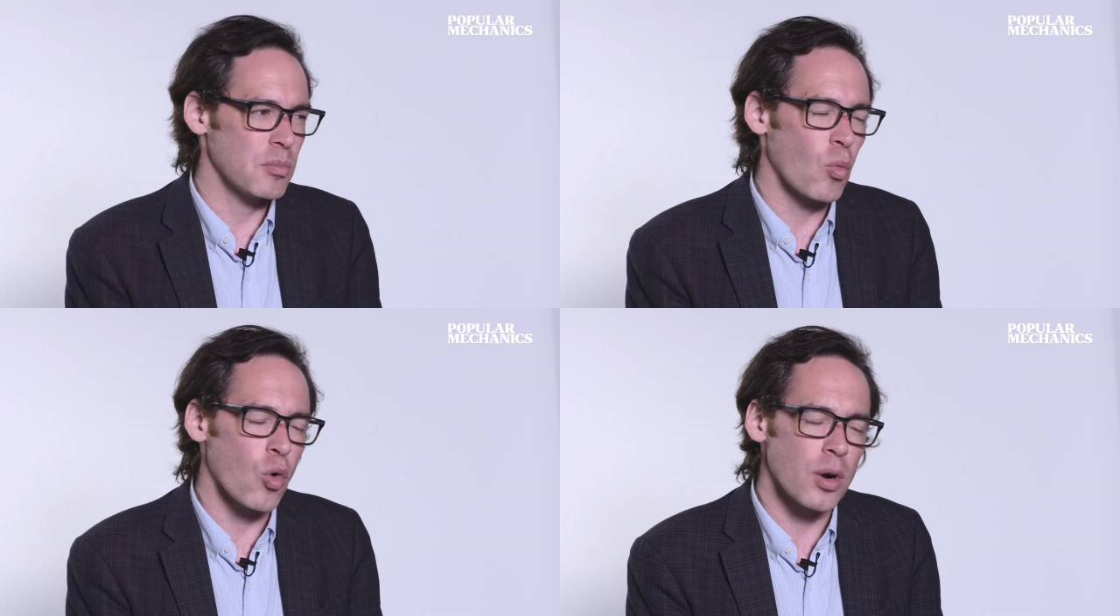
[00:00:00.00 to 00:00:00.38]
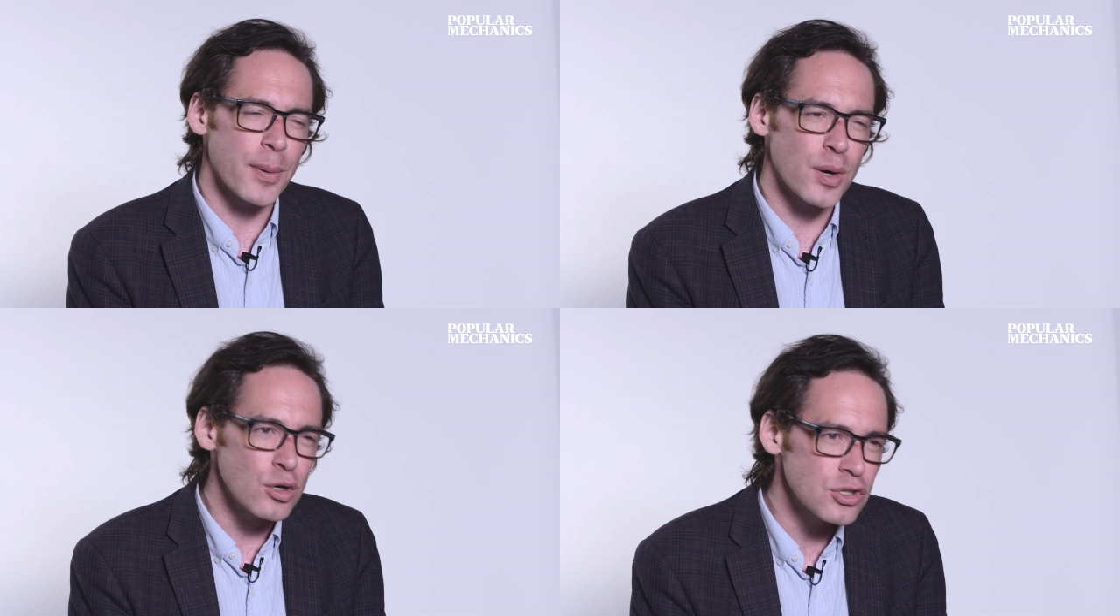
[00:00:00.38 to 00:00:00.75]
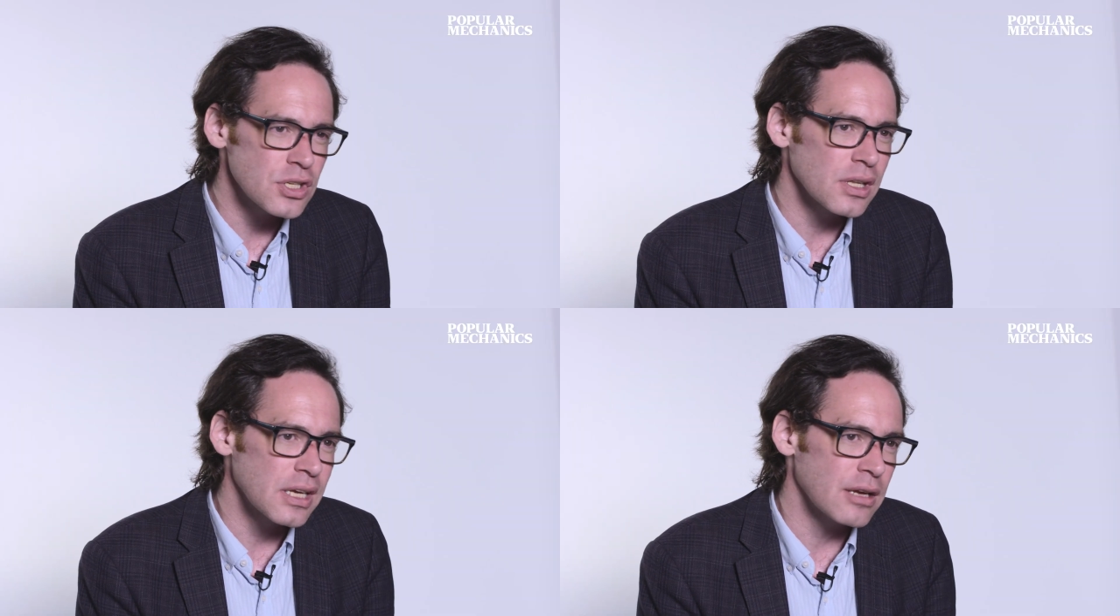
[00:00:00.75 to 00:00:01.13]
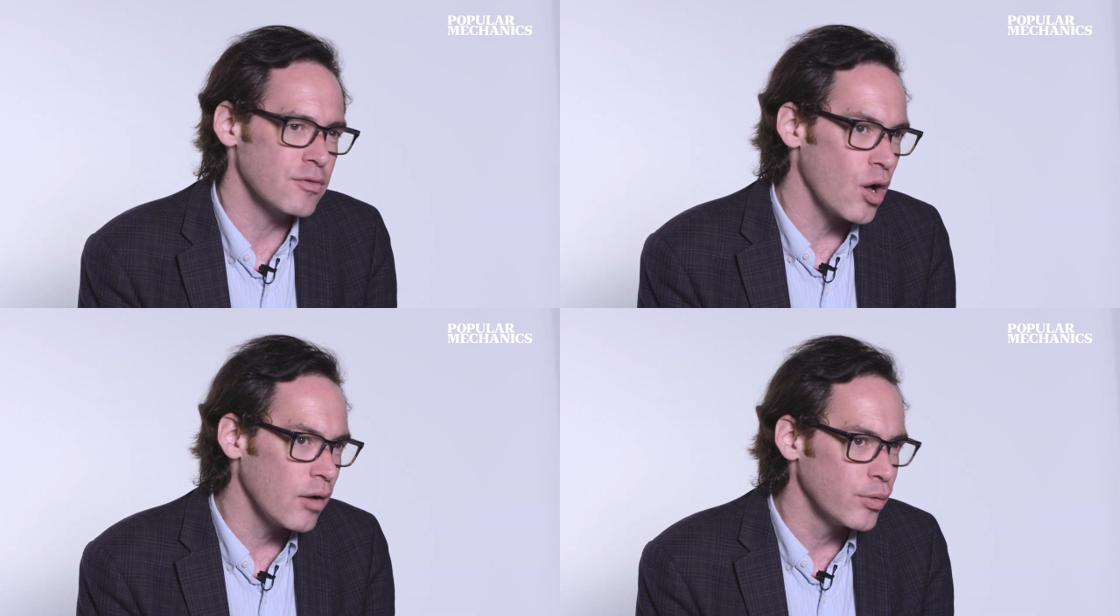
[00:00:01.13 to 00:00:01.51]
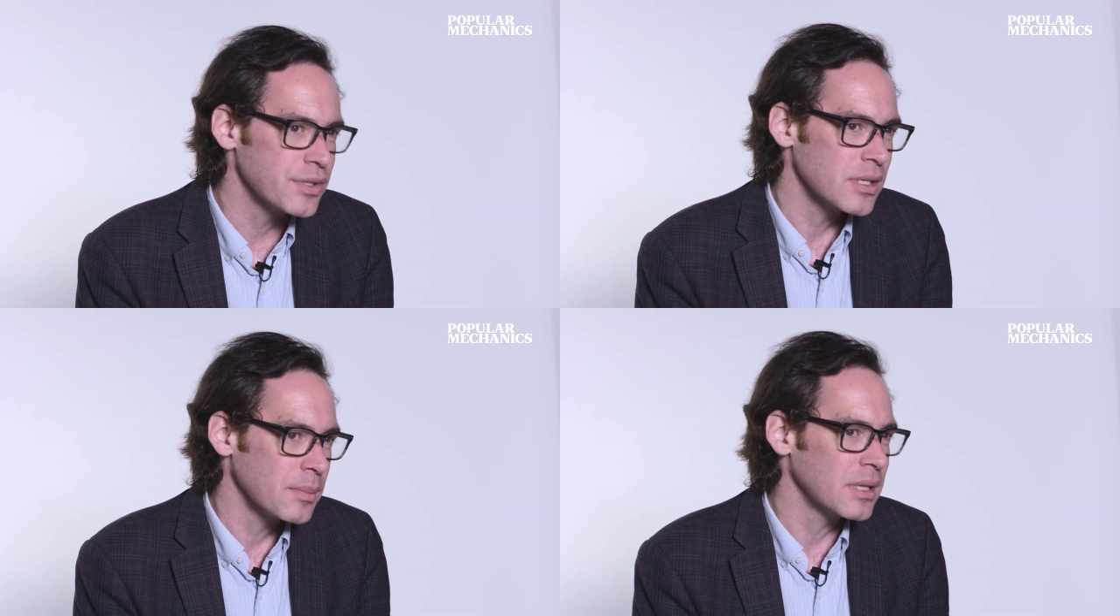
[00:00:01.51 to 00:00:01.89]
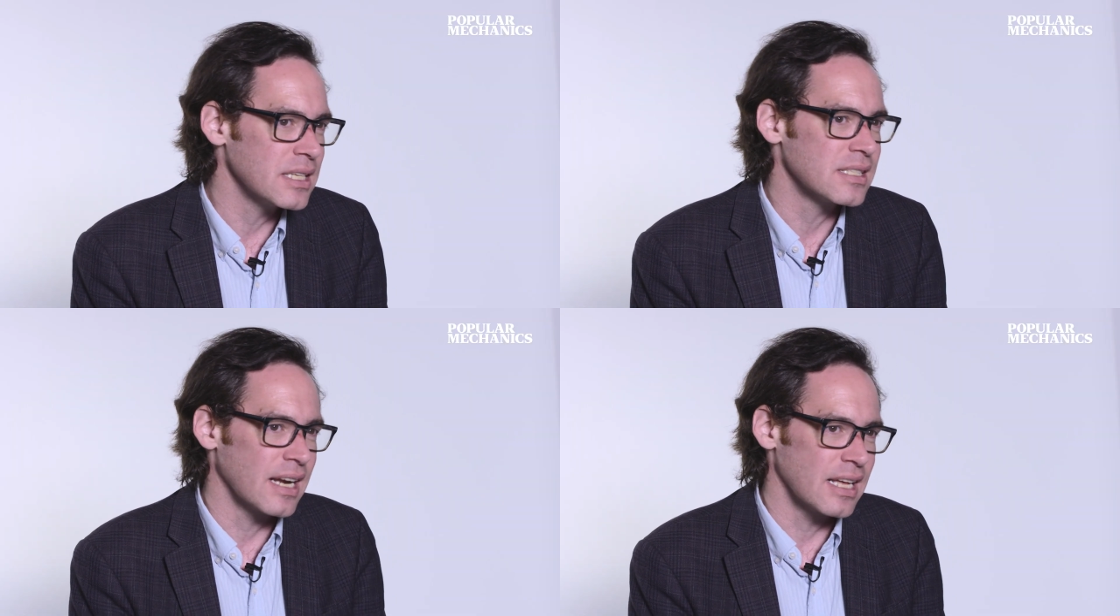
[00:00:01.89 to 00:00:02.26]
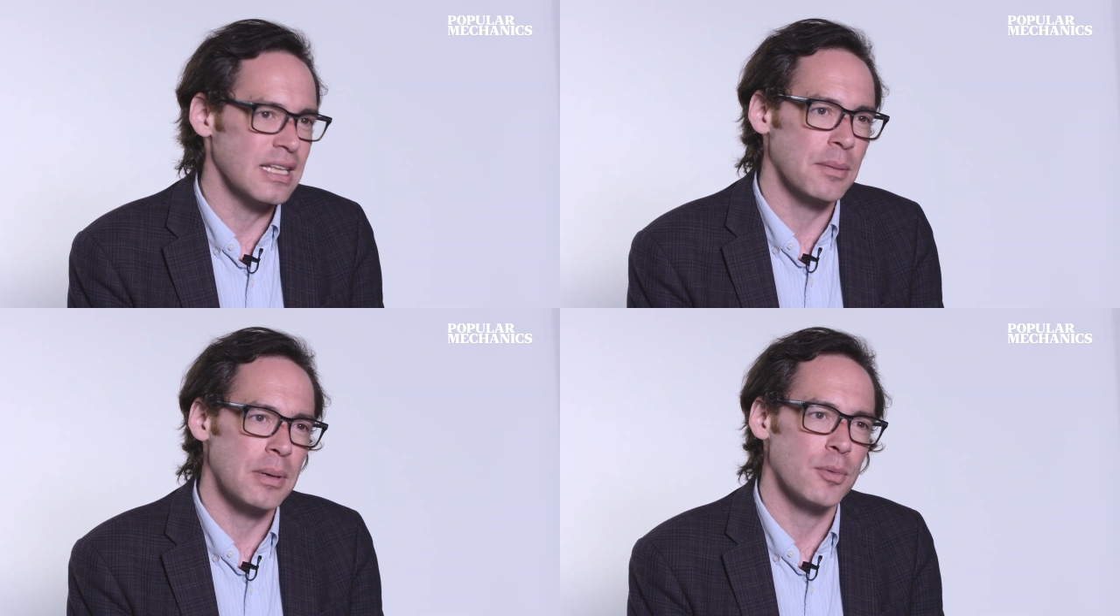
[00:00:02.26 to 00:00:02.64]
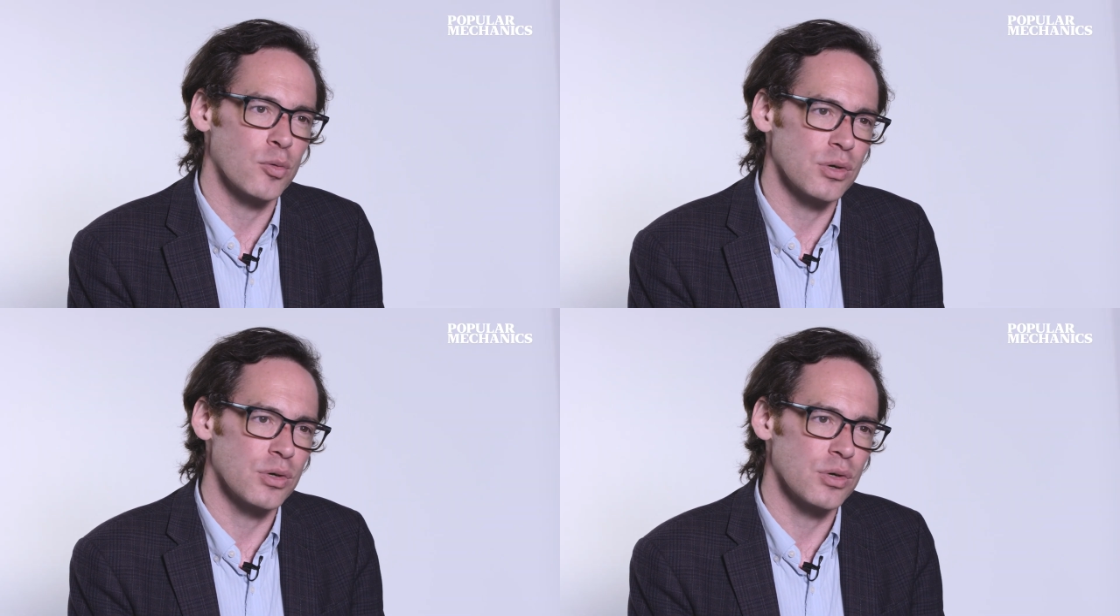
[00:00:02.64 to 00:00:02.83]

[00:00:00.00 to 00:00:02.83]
more personally involved with some of these than I think people